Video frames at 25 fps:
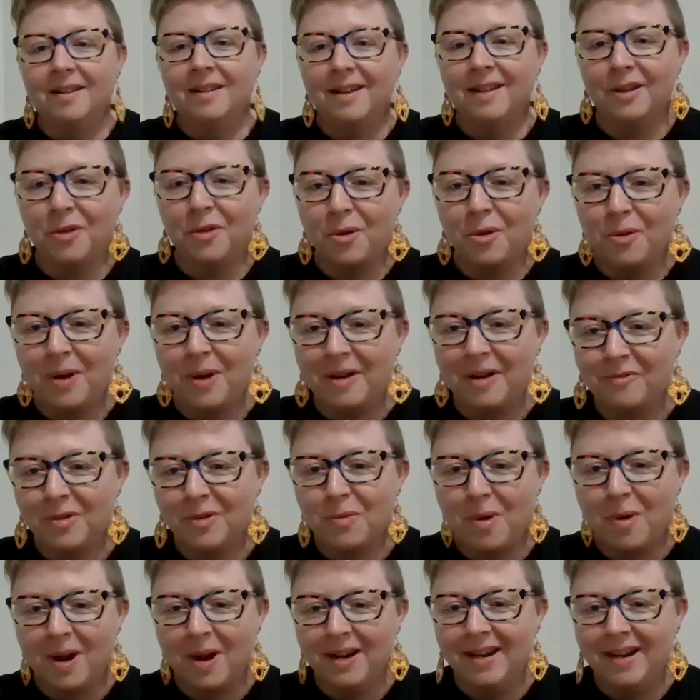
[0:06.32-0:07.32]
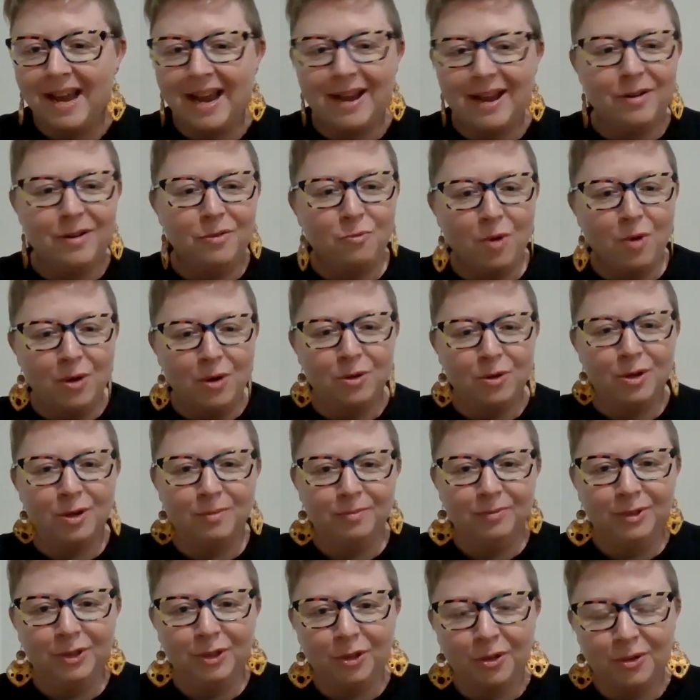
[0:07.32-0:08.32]
Hello everyone, and
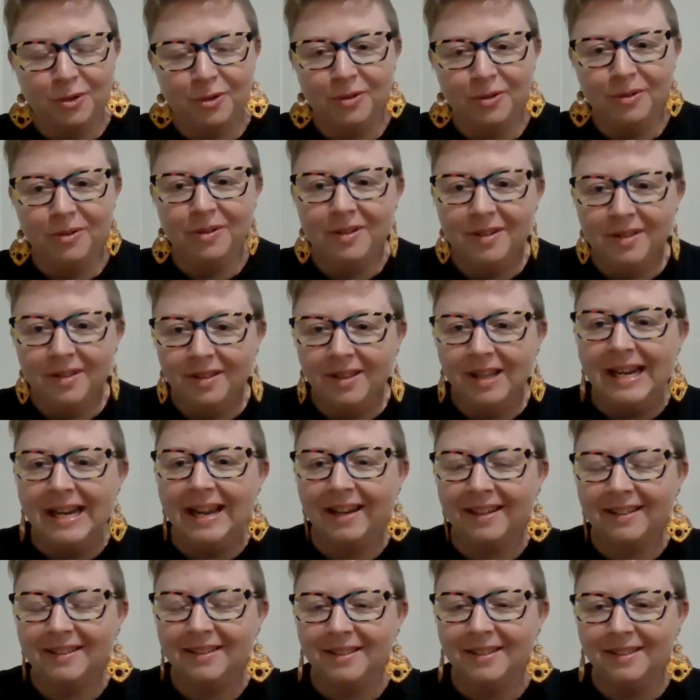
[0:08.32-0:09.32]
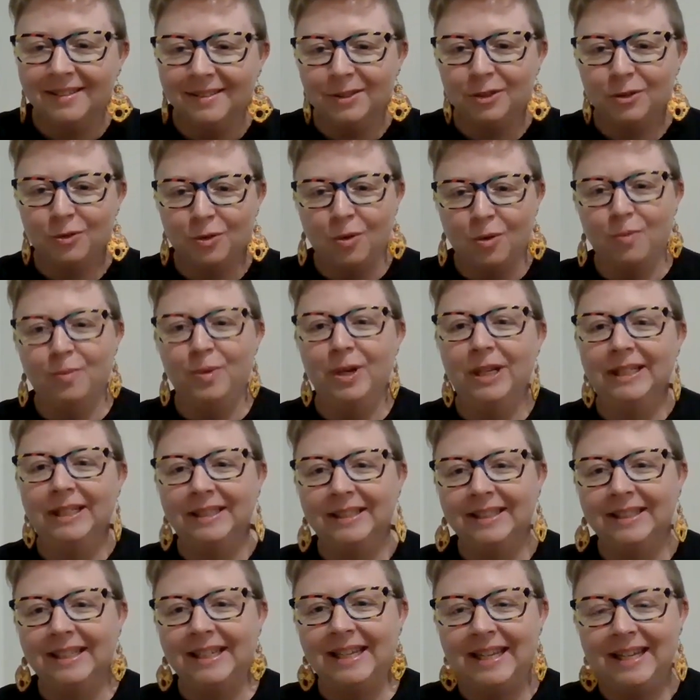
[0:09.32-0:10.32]
welcome to the next instalment
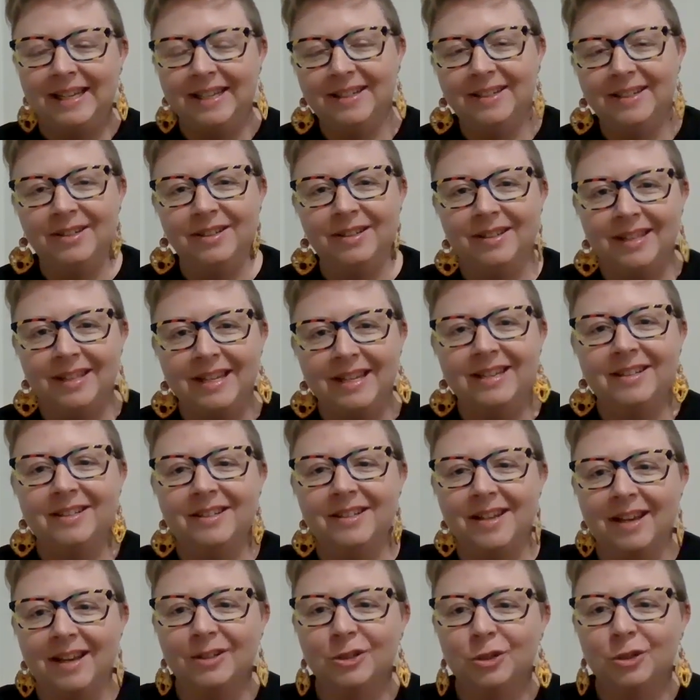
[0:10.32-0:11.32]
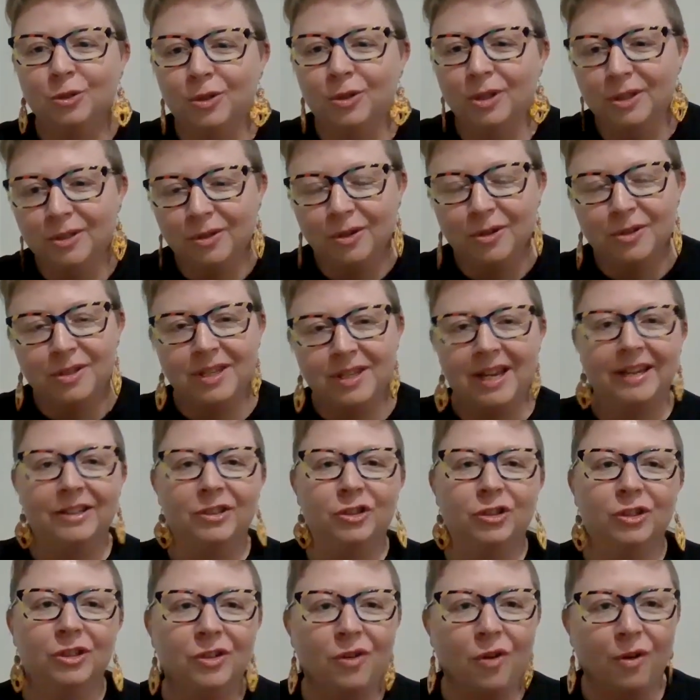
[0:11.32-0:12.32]
in the International
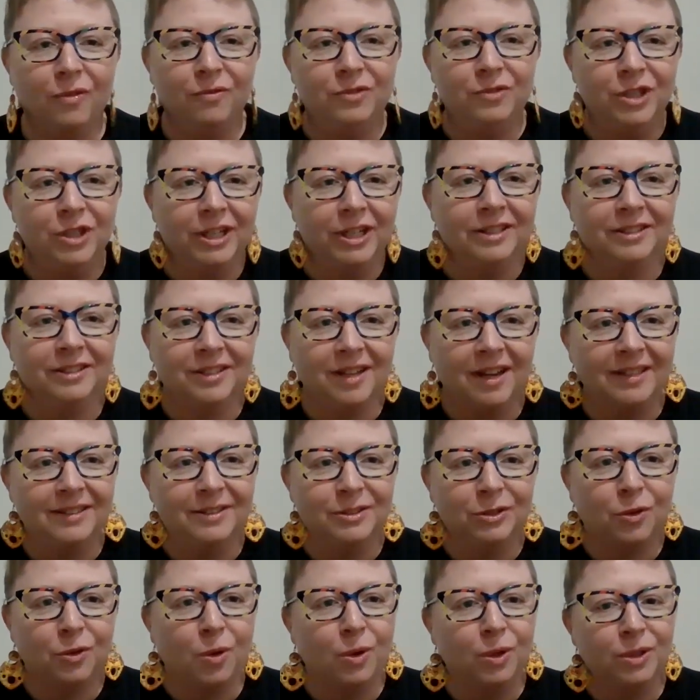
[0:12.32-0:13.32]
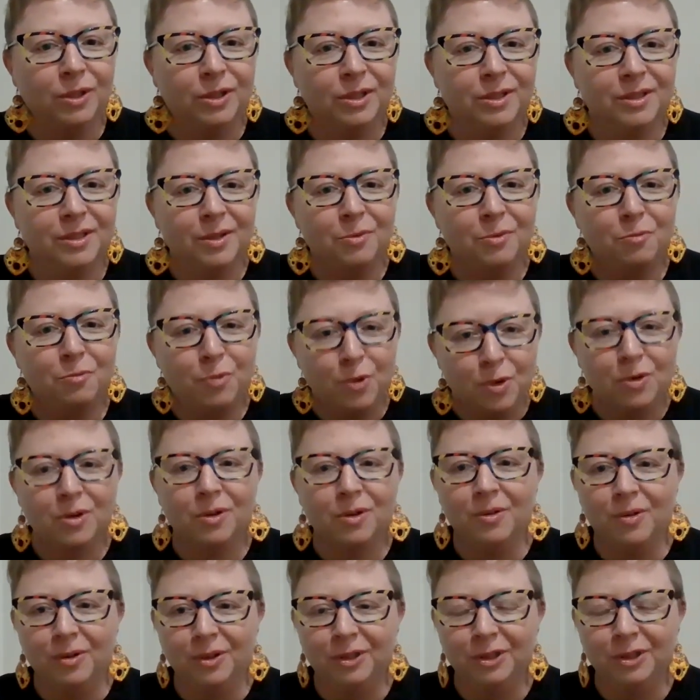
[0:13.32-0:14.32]
Association of Genocide Scholars book
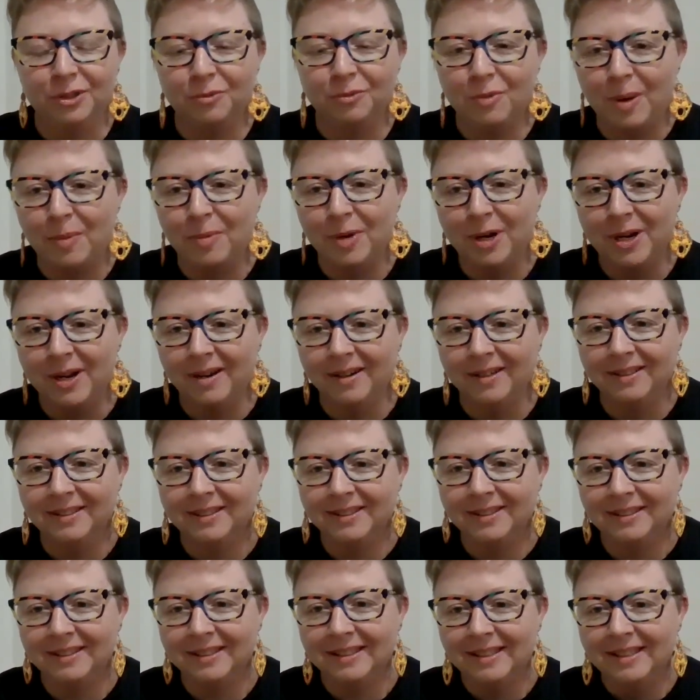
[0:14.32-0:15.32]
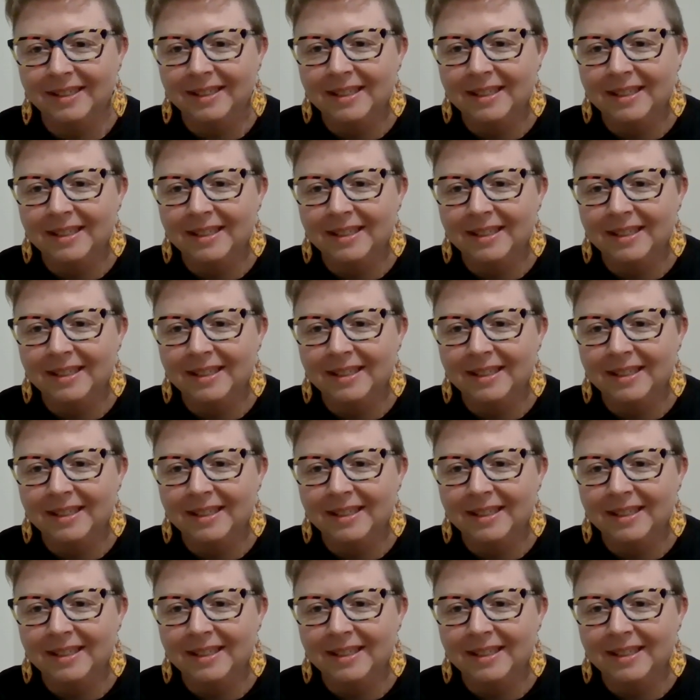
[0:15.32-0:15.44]
launch webinars.